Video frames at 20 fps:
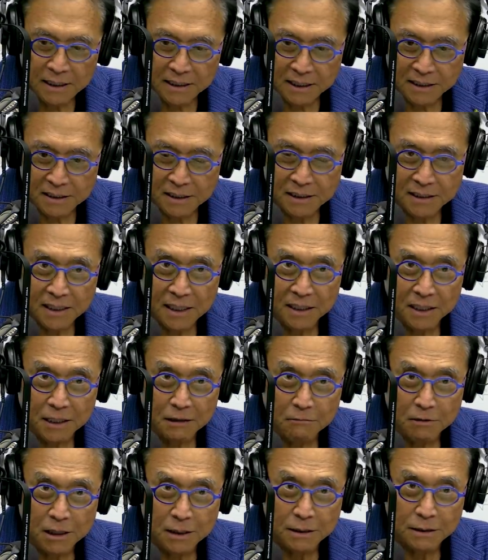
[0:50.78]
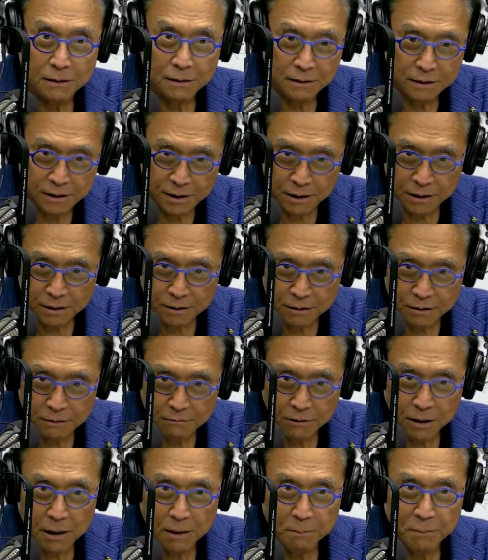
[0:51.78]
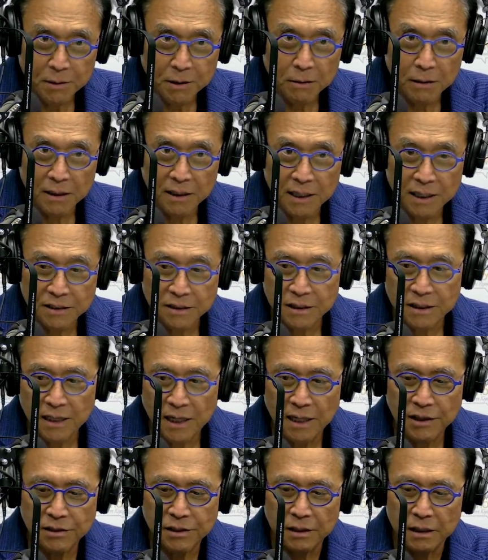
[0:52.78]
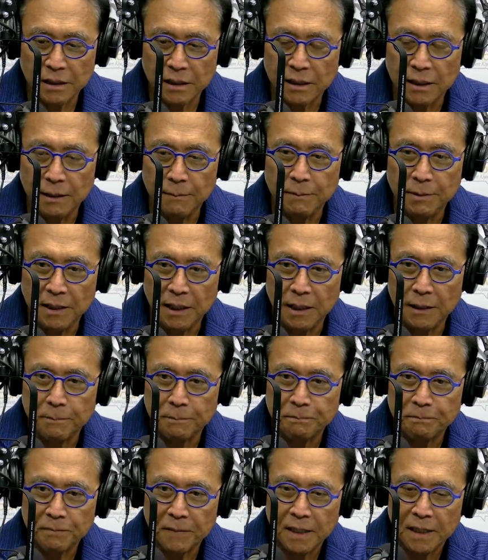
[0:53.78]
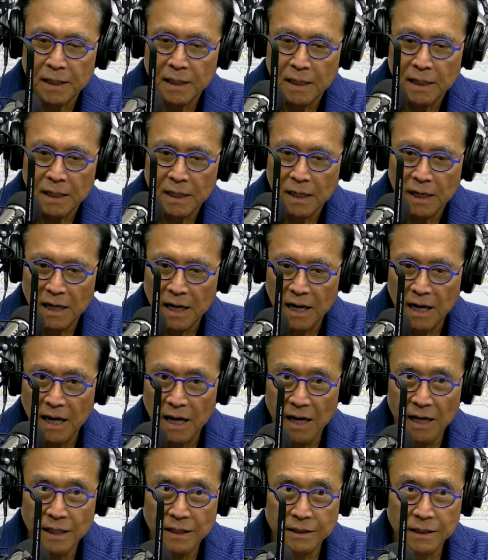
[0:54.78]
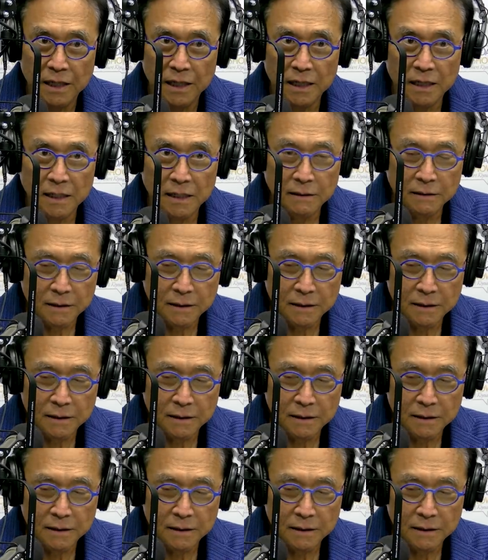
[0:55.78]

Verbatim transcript: doesn't tell you what to do. We are a purely educational company, and uh,